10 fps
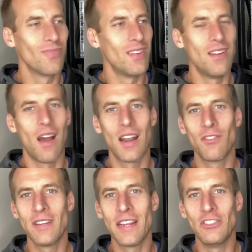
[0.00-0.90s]
not
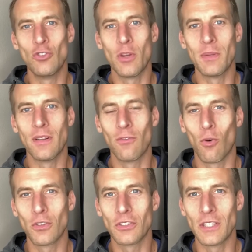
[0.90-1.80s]
everyday enjoyment,
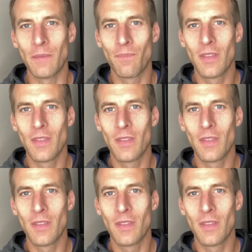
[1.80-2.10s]
unfortunately.